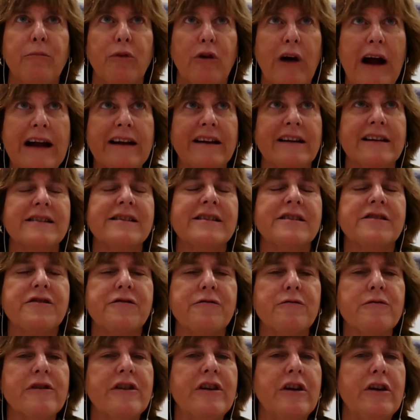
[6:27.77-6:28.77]
practices
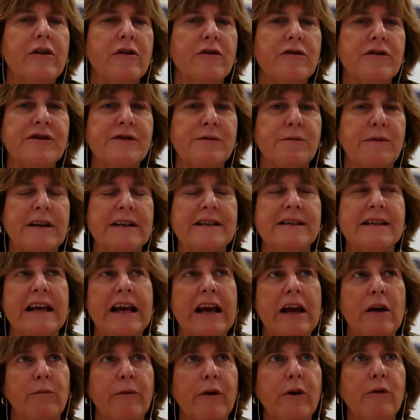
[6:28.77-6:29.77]
through the years was
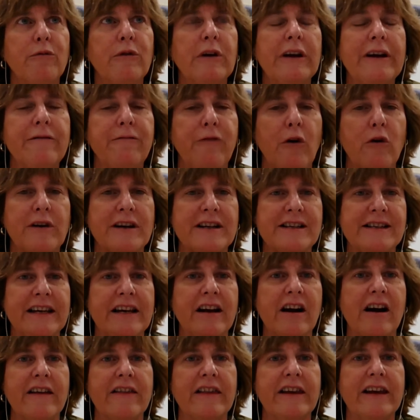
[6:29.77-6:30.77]
we were really
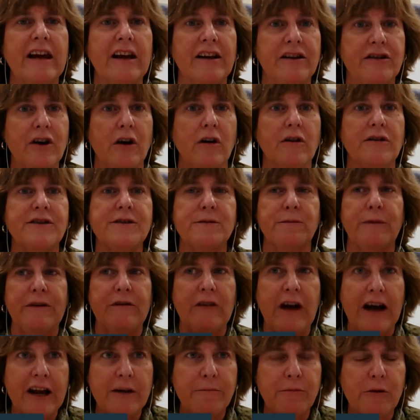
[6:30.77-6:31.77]
focusing on the adults.
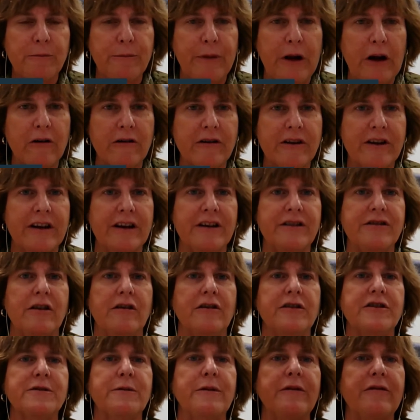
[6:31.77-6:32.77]
We've got to prepare the
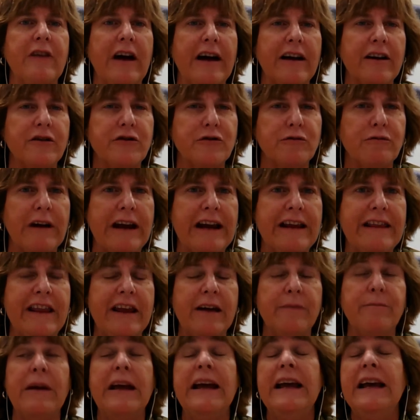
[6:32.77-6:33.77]
adults. We've got to train
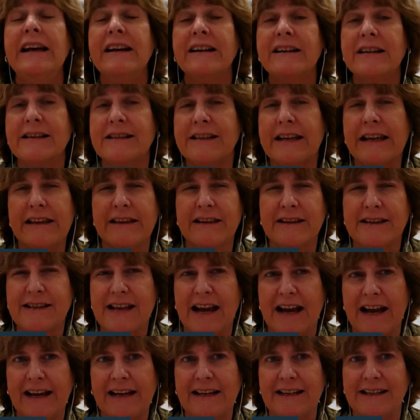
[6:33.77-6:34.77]
them to see the
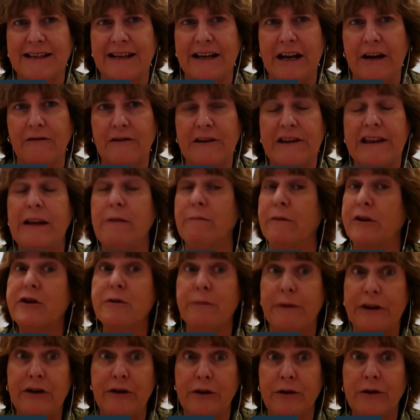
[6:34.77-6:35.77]
signs and everything,
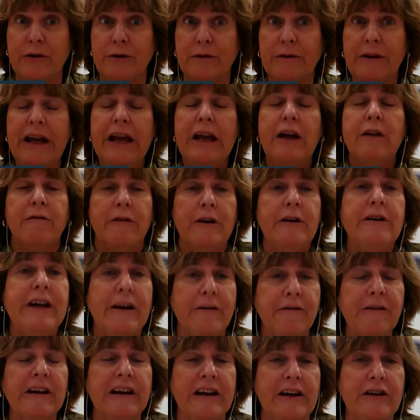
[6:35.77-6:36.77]
which we do. We
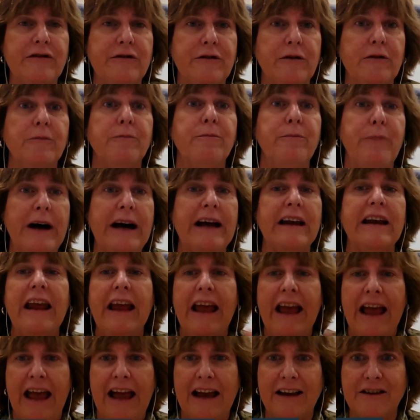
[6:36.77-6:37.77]
definitely do. But
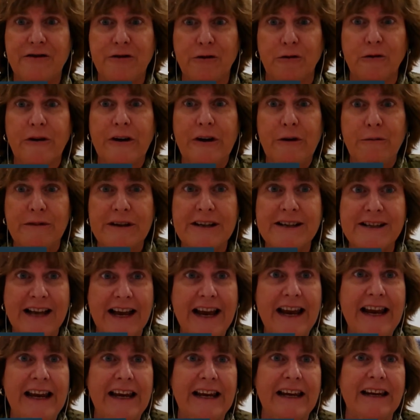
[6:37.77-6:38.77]
as Doreen was
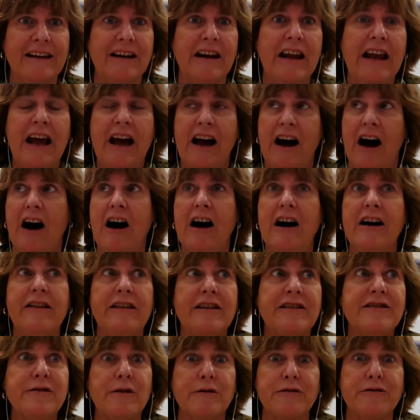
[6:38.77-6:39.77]
saying,
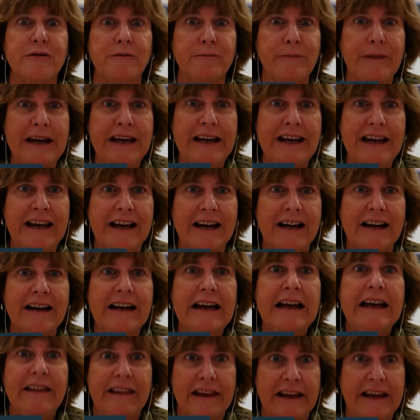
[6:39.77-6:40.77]
on the social media,
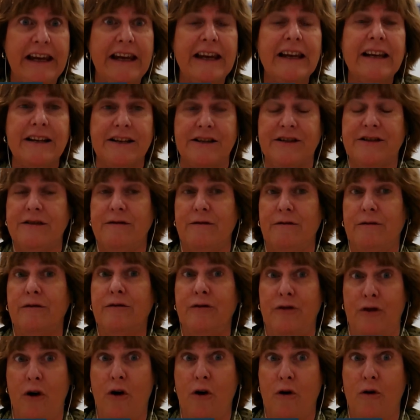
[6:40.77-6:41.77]
the kids
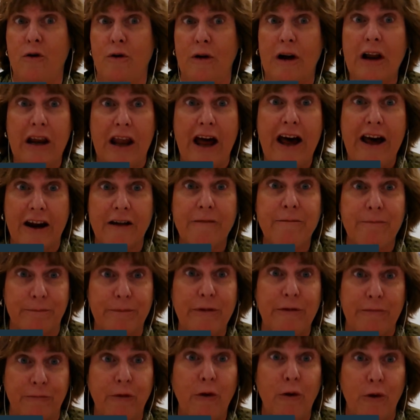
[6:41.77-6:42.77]
know a lot
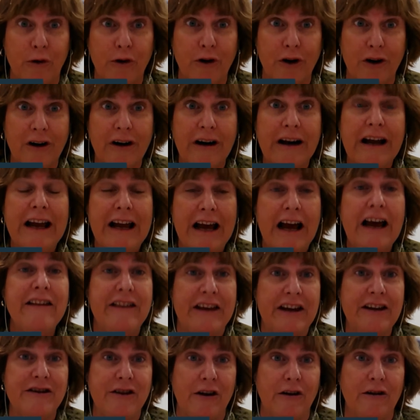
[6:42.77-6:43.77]
before
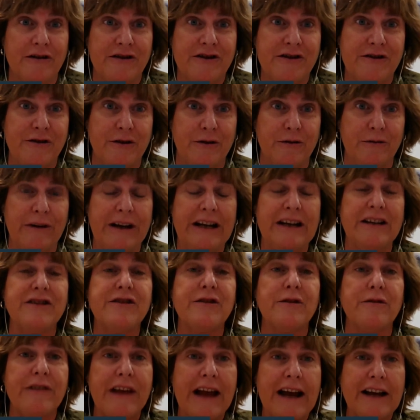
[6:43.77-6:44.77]
the adults do. And
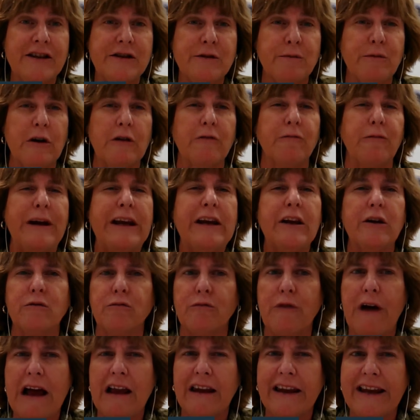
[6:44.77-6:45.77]
so that's where if we can
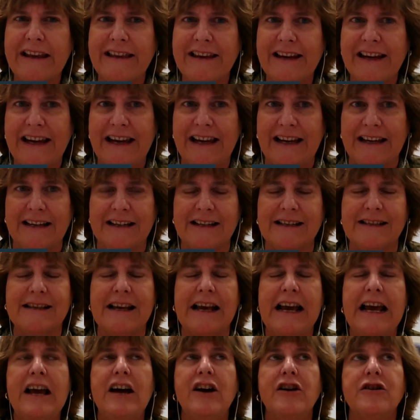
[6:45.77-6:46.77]
rally the
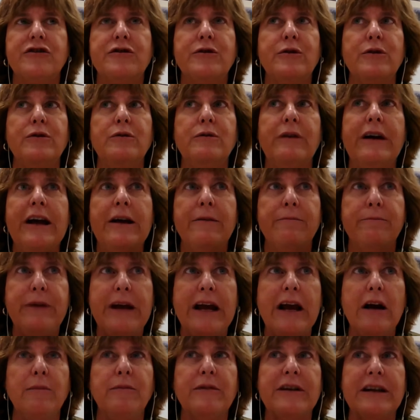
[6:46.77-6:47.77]
kids to
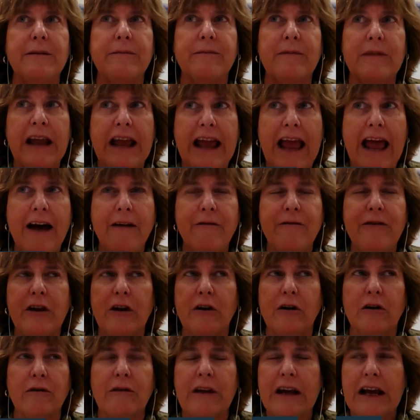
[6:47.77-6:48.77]
be able to have
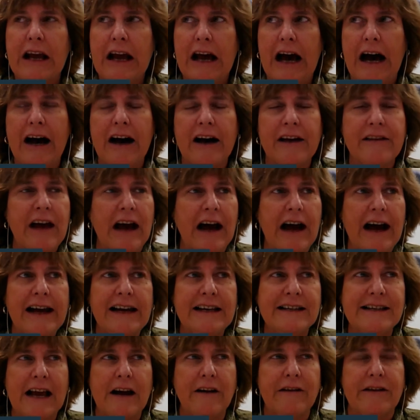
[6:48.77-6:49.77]
their the
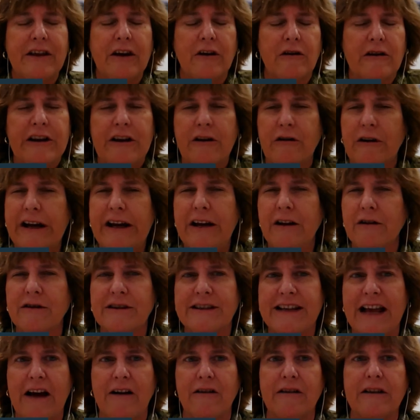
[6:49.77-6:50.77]
eyes out there and their
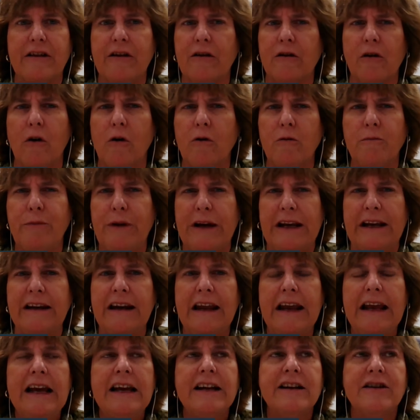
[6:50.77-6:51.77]
ears out and they're
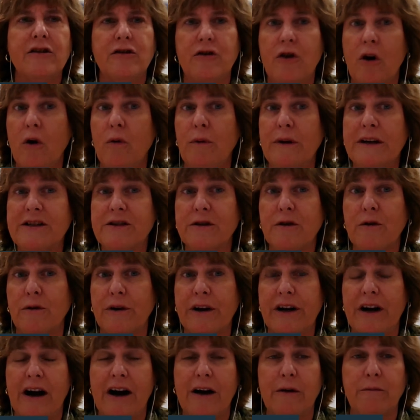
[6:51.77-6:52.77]
open to know what's
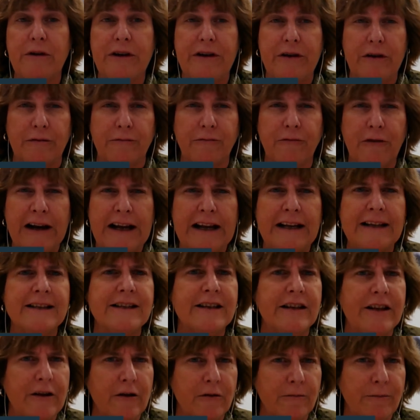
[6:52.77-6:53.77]
going on with their
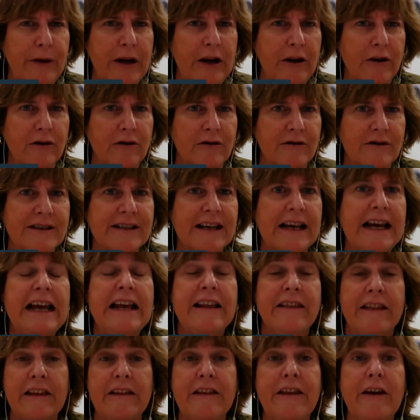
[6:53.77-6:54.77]
friends and their peers,
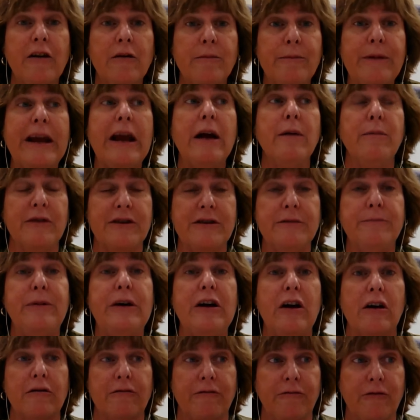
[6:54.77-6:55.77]
then they'll be able to
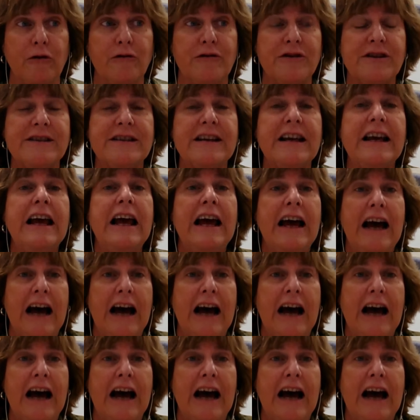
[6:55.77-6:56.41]
be our first